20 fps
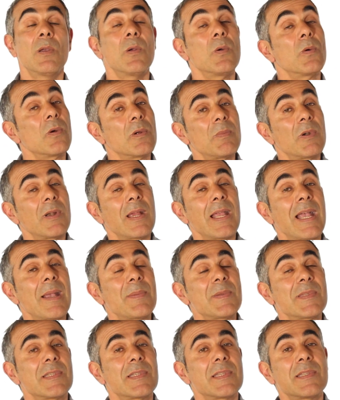Or
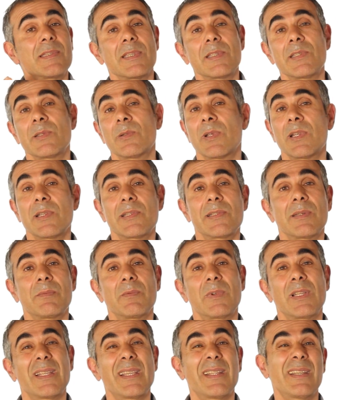perhaps it's a situation
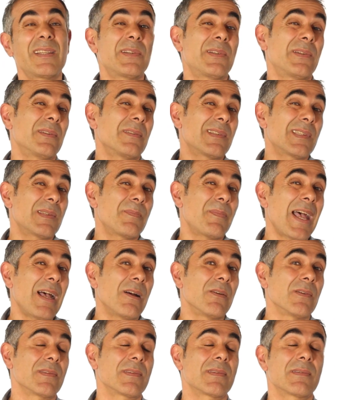relating to your
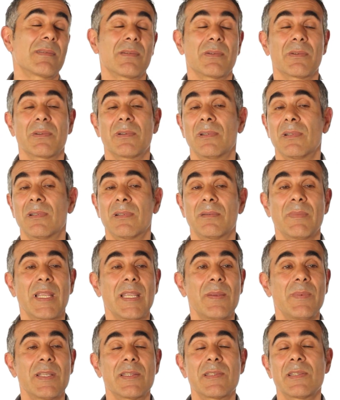spouse, or
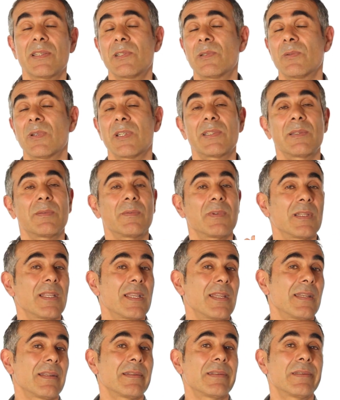maybe a situation
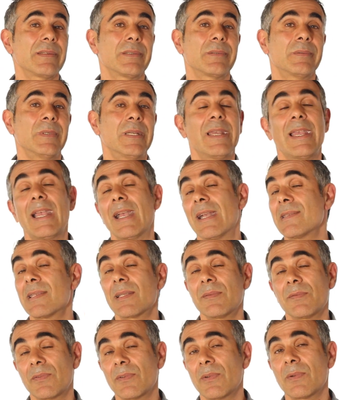relating to
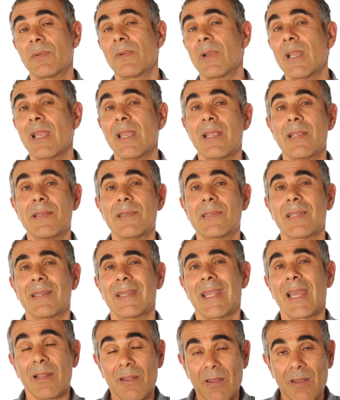asking for a raise,
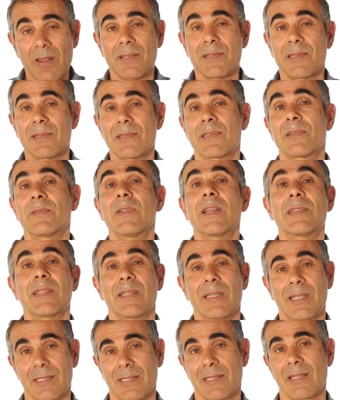and that causes stress
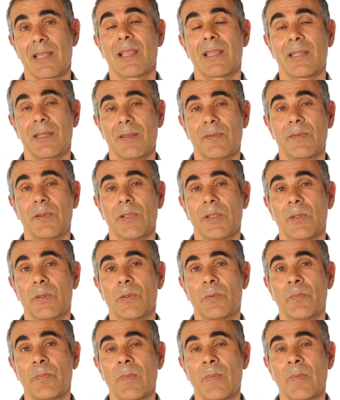and anxiety for you.